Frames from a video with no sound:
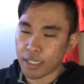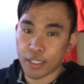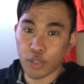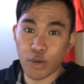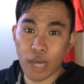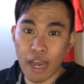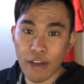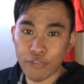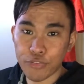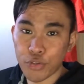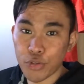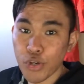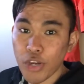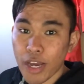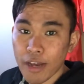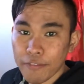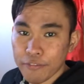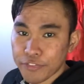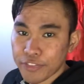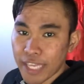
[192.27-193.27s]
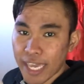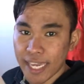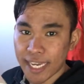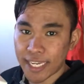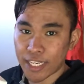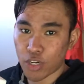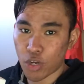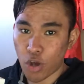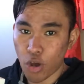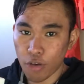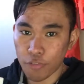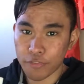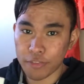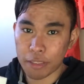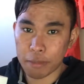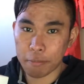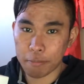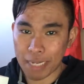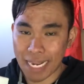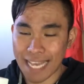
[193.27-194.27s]
now after you have taken off
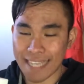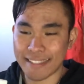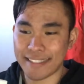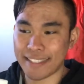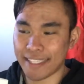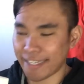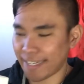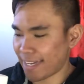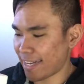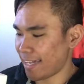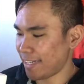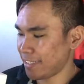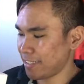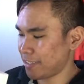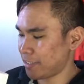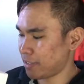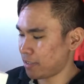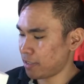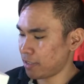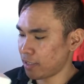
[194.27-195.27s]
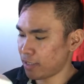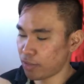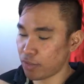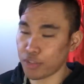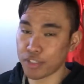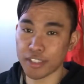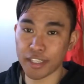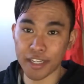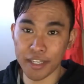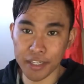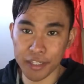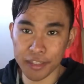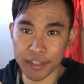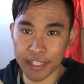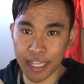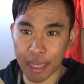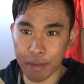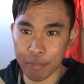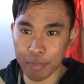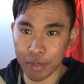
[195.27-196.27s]
the plastic, guys, there's a little
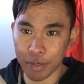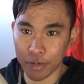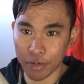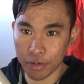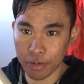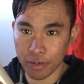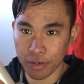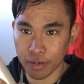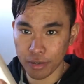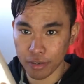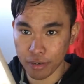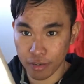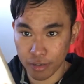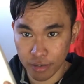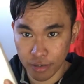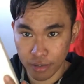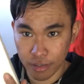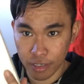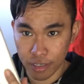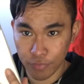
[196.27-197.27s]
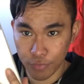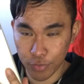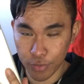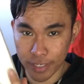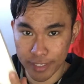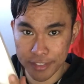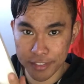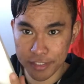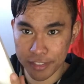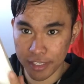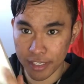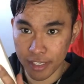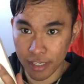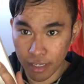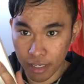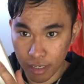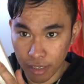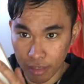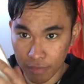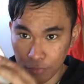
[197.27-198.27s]
tab here, if you can see.
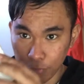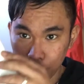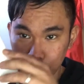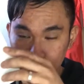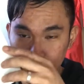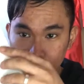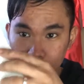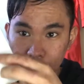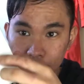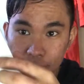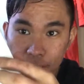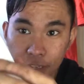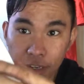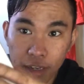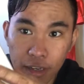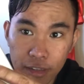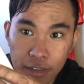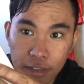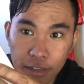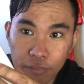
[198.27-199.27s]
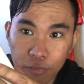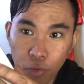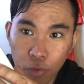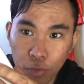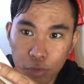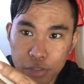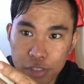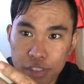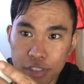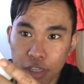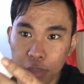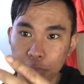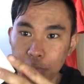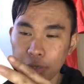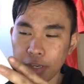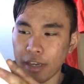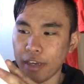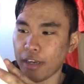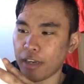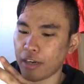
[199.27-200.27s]
Fortunately, the focus is not
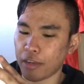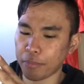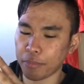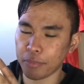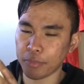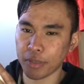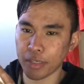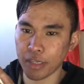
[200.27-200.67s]
picking it up.